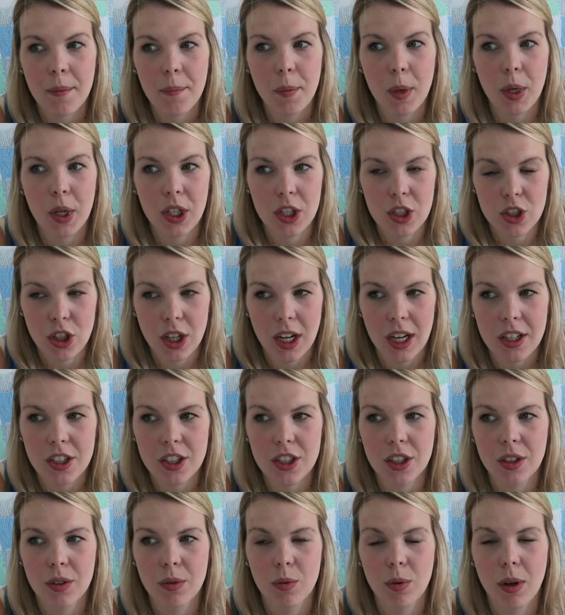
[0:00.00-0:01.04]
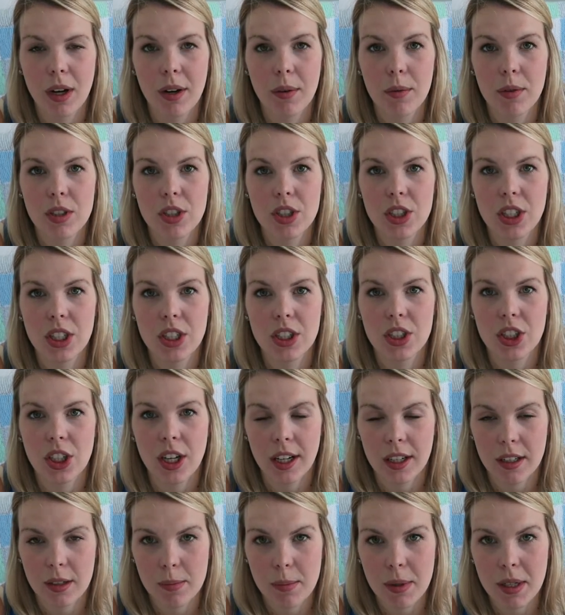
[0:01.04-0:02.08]
a contraction right when she had
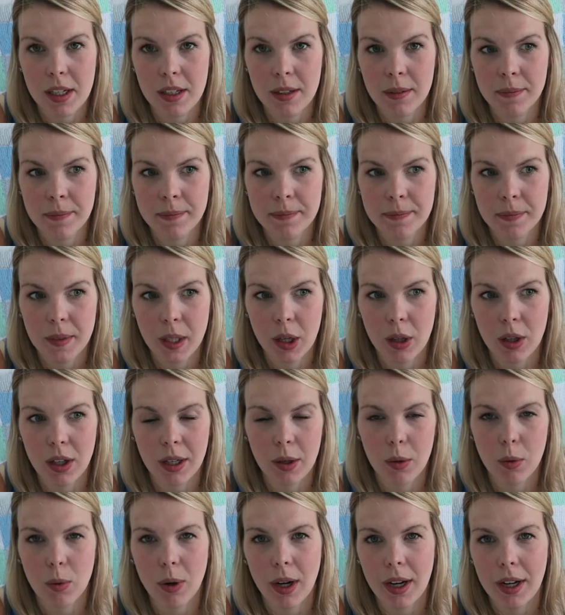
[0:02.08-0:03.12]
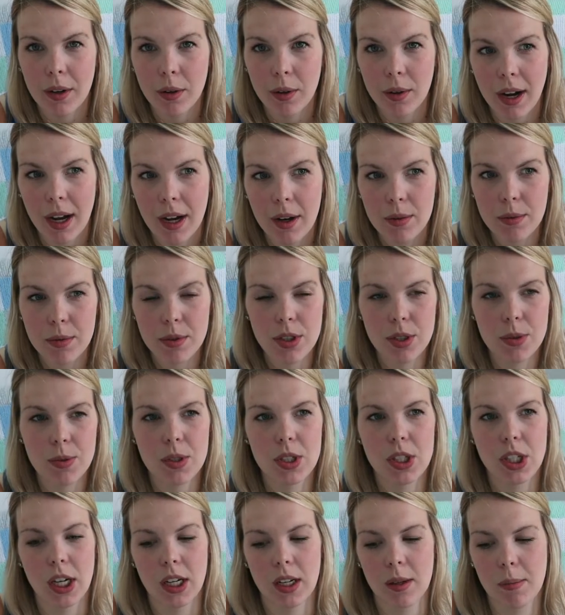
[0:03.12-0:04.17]
checked me, or like right around when she was
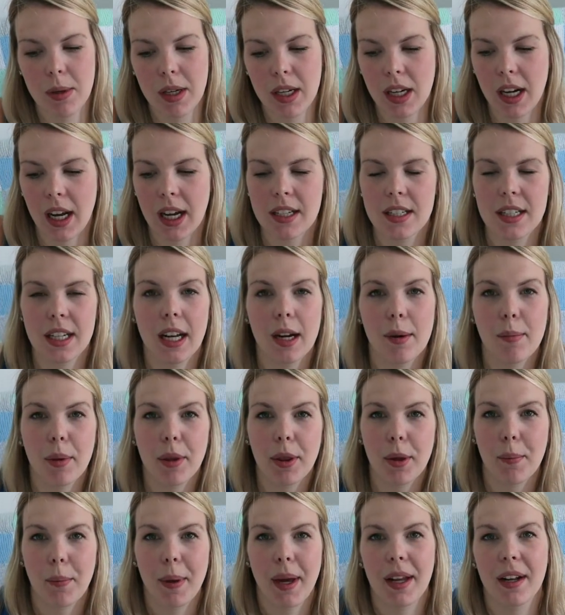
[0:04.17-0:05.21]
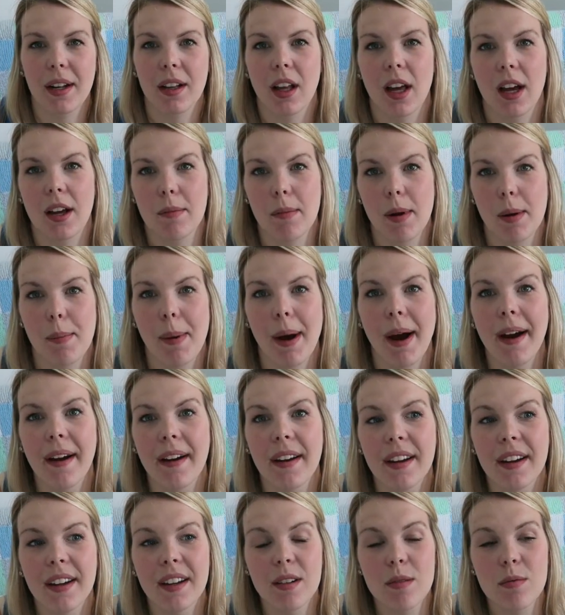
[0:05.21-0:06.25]
checking me, and I had to get up on the bed and lie on my
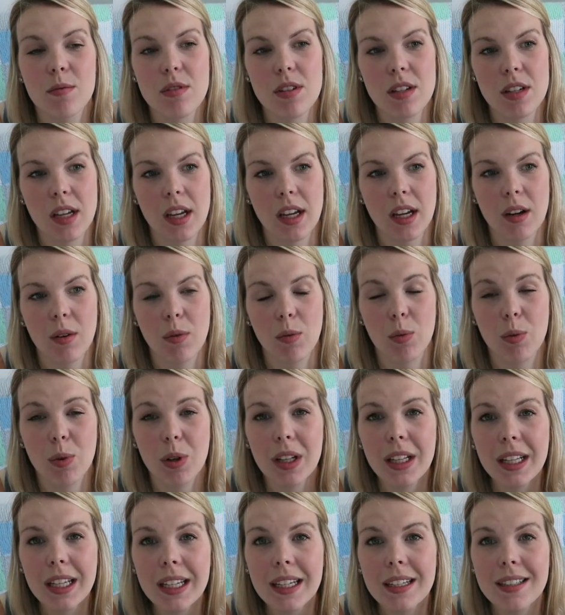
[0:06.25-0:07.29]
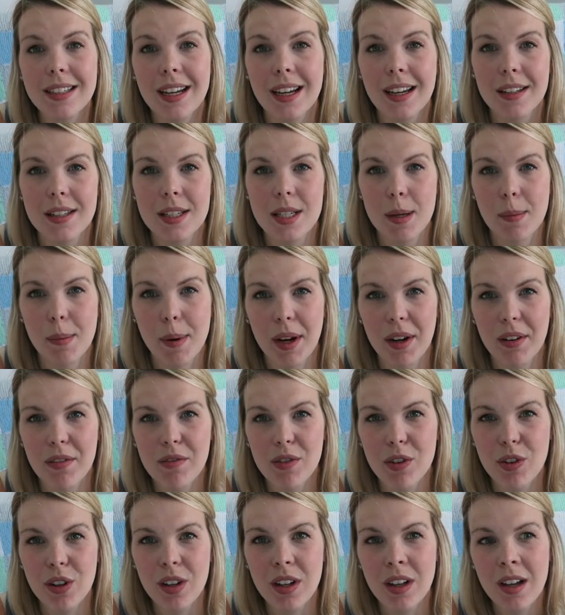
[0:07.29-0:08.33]
back, and it was like really intense and
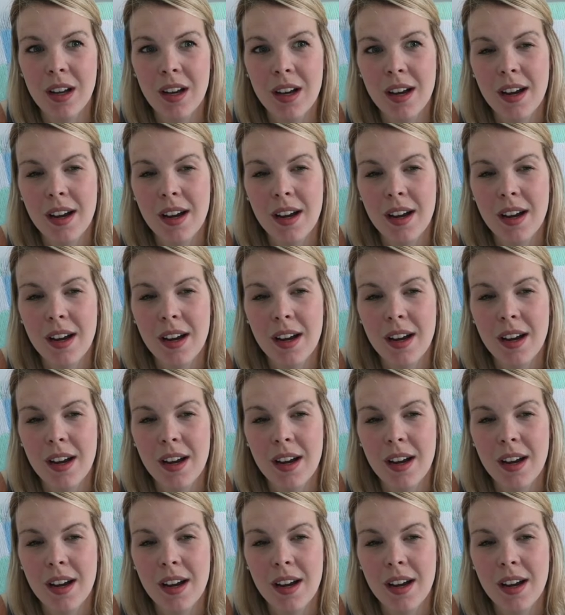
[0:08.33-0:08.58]
painful.